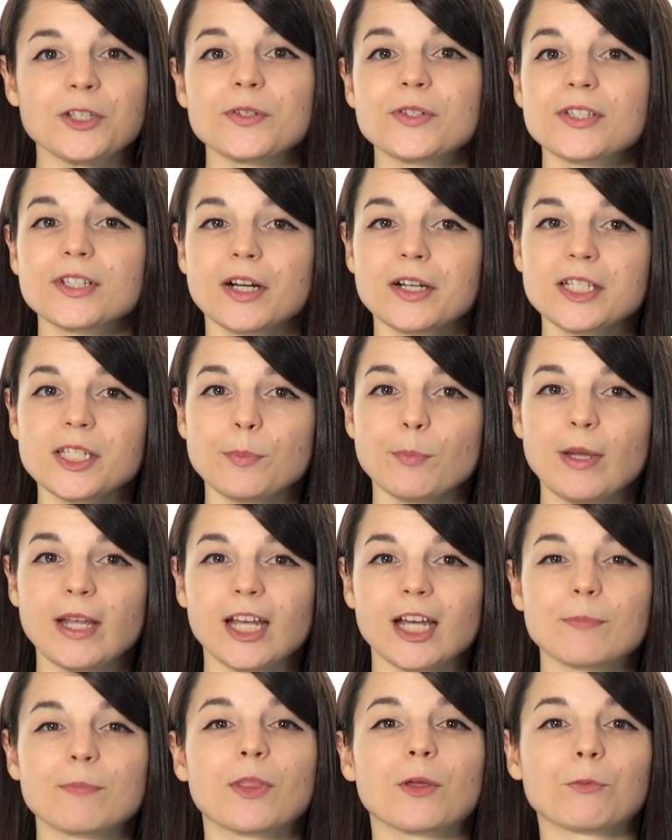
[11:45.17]
you start to
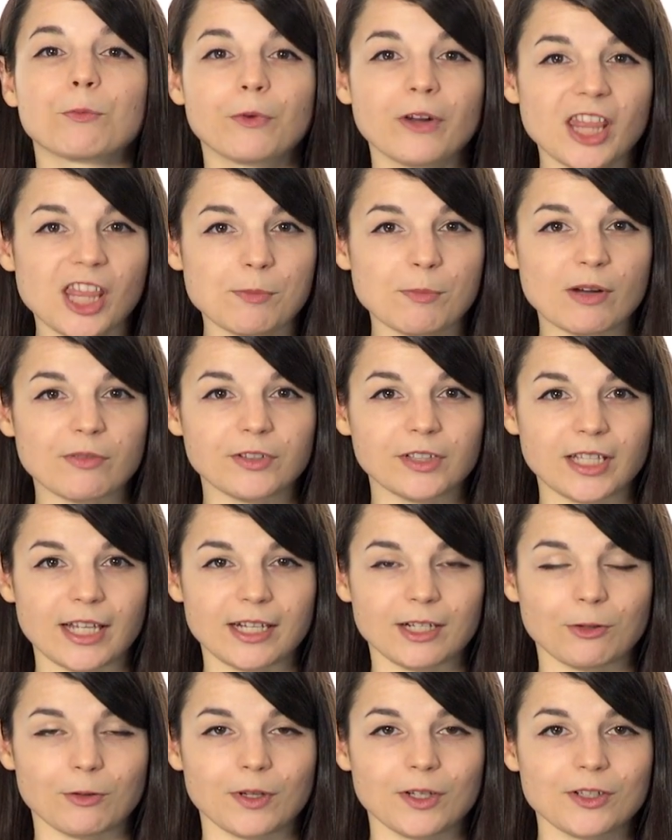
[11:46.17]
pick up the rhythm of a
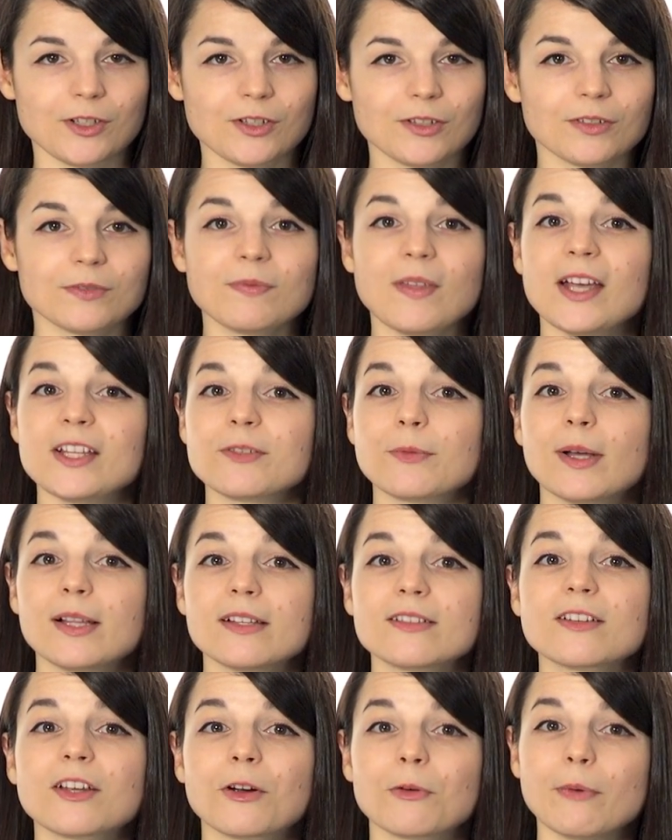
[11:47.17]
language, as well
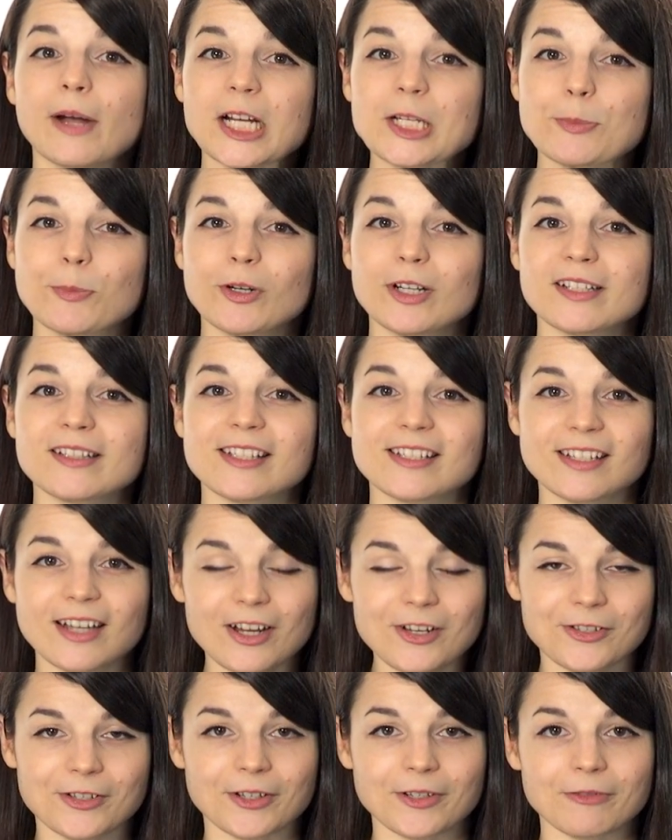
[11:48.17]
as correct
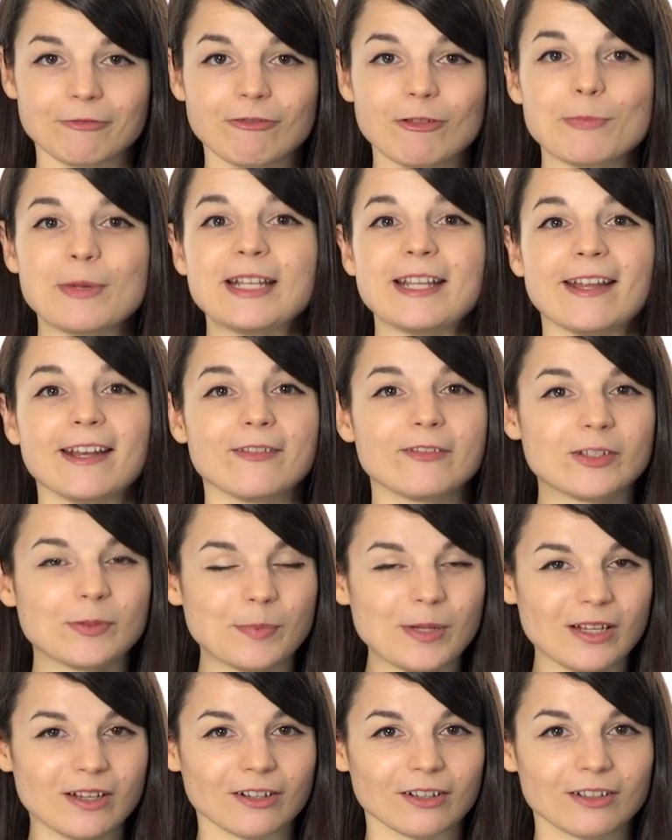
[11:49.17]
pronunciation from a native
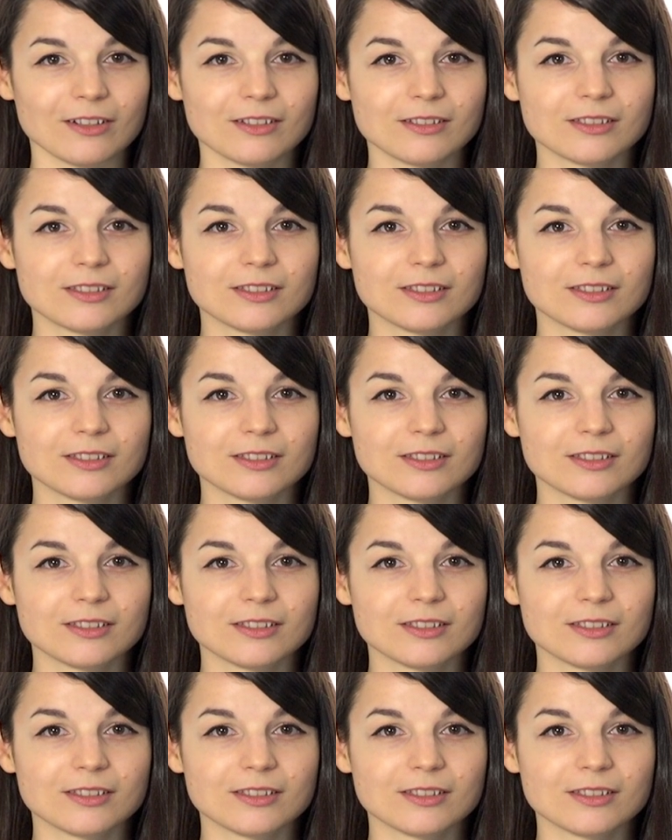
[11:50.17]
speaker.